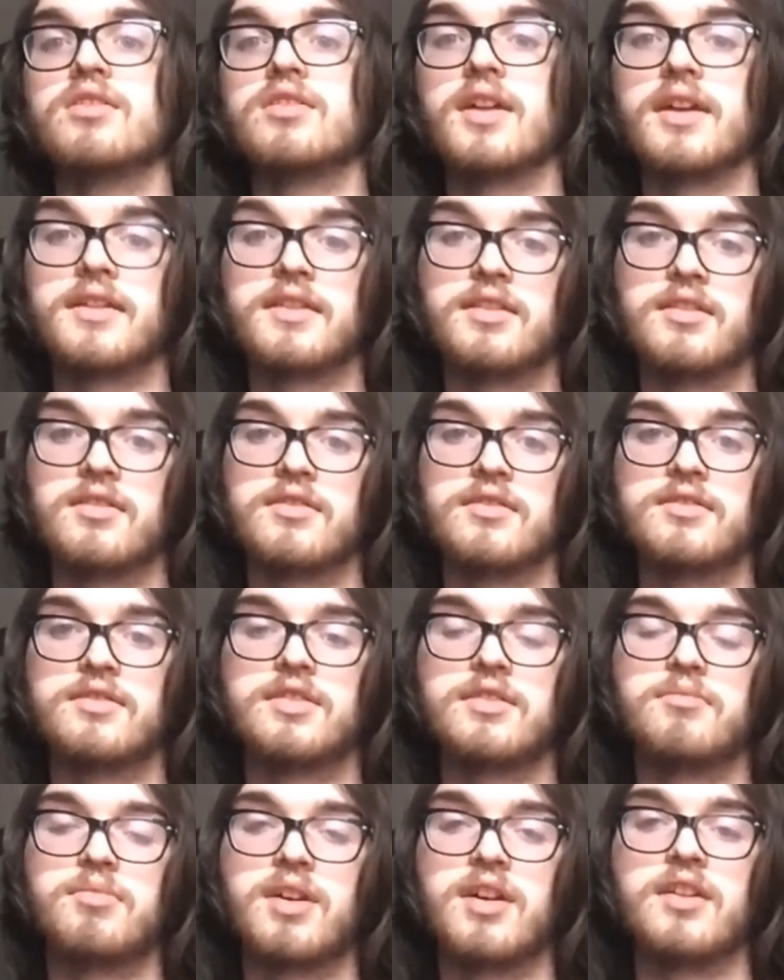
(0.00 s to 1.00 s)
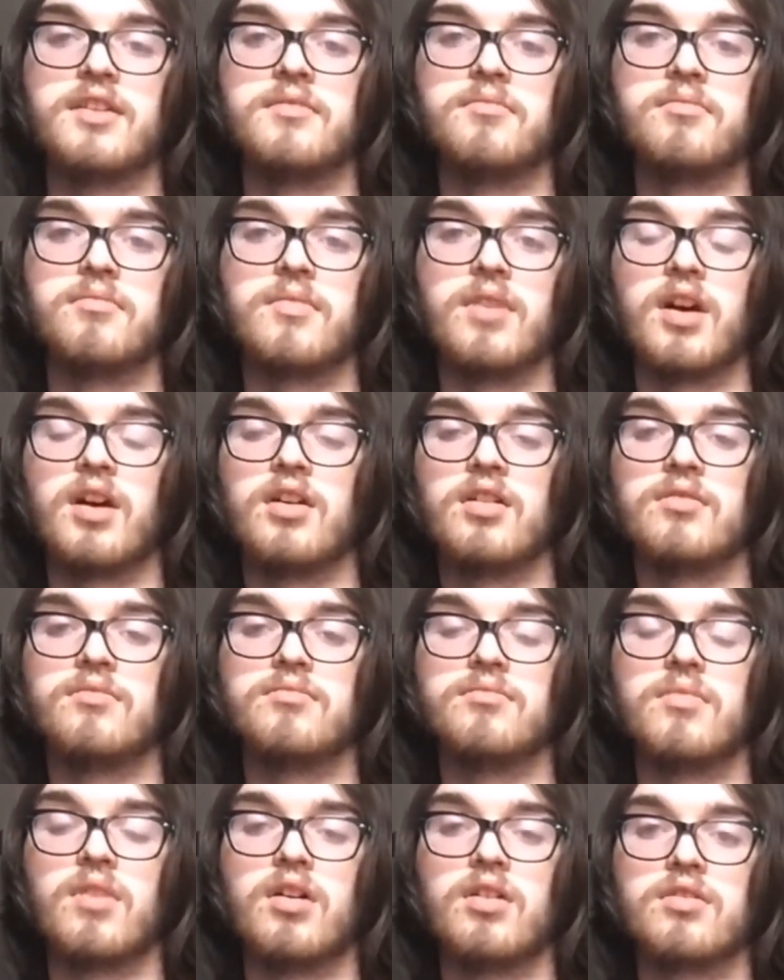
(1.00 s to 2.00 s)
Like the Tibetan
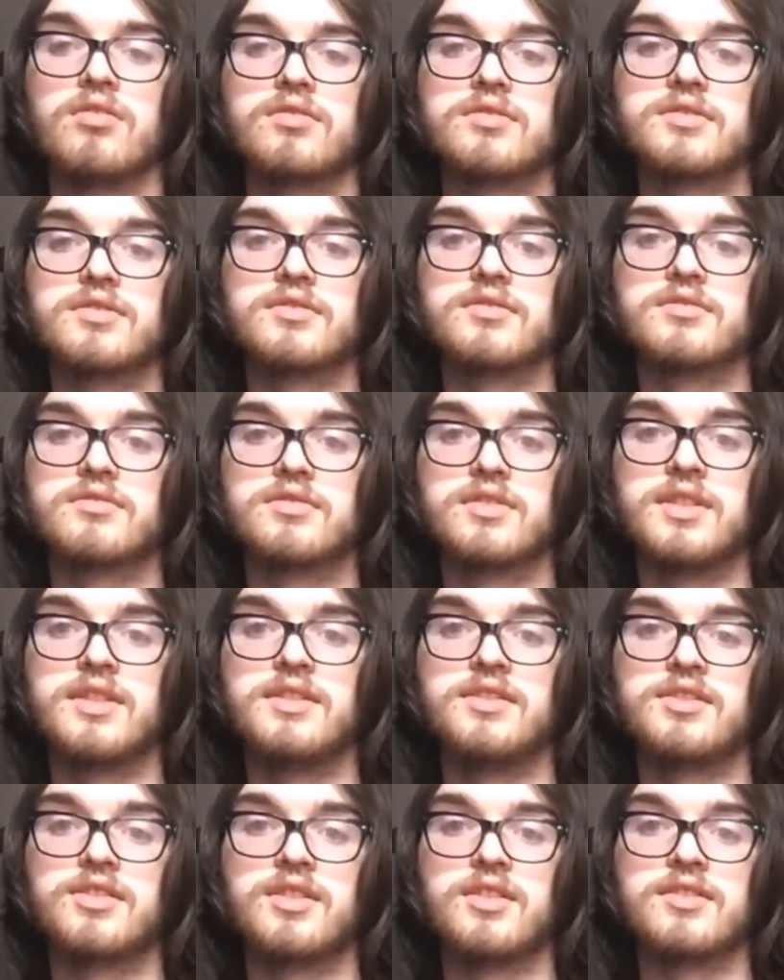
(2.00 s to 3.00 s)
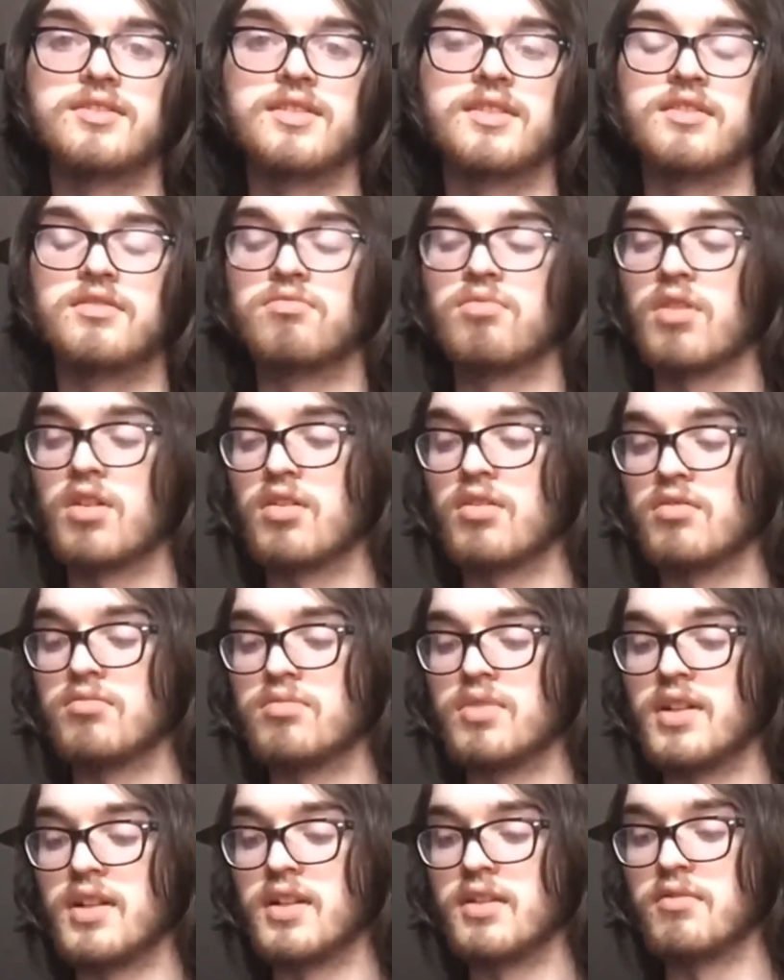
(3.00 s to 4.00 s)
monks teach this as well,
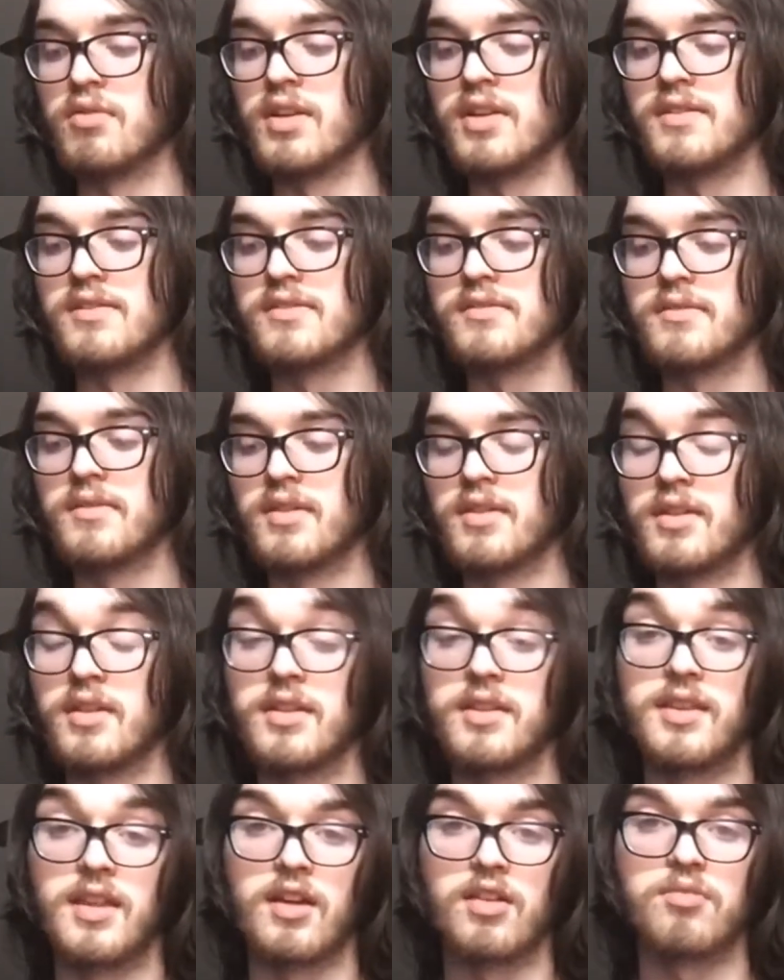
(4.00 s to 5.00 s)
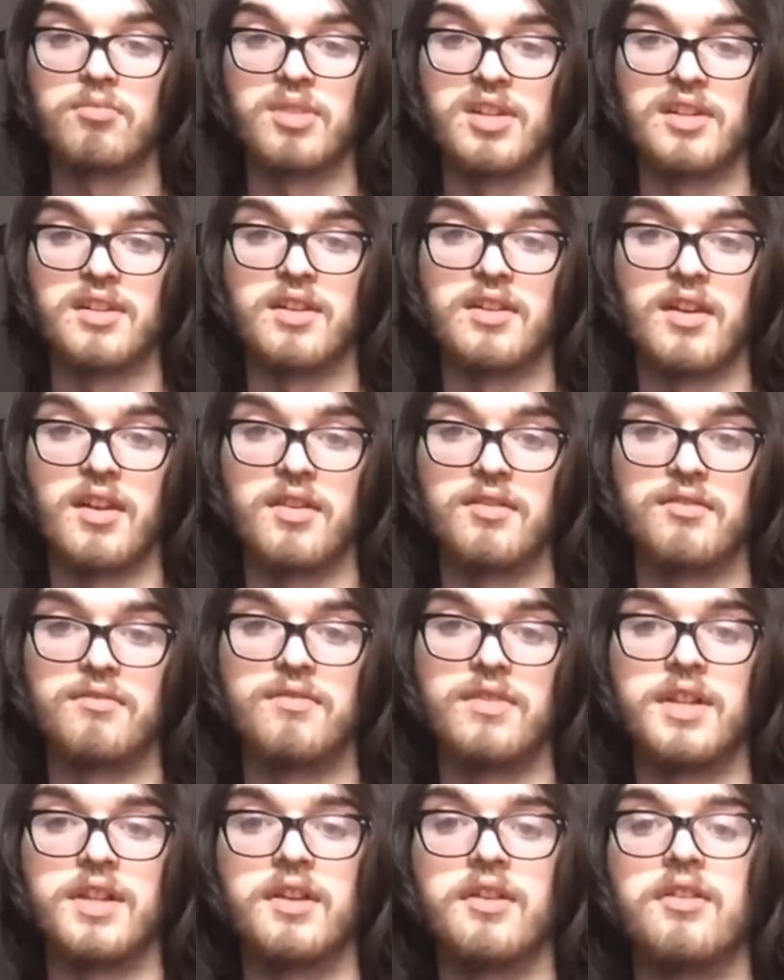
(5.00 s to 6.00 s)
but anyways, that'll be in another
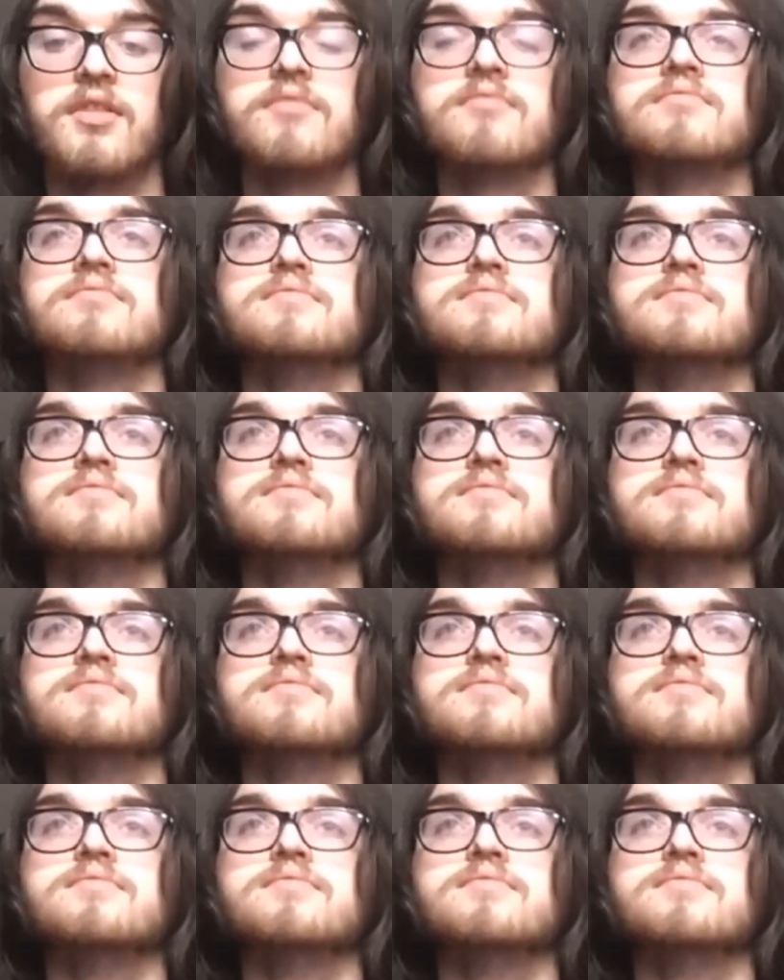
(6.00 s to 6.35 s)
video.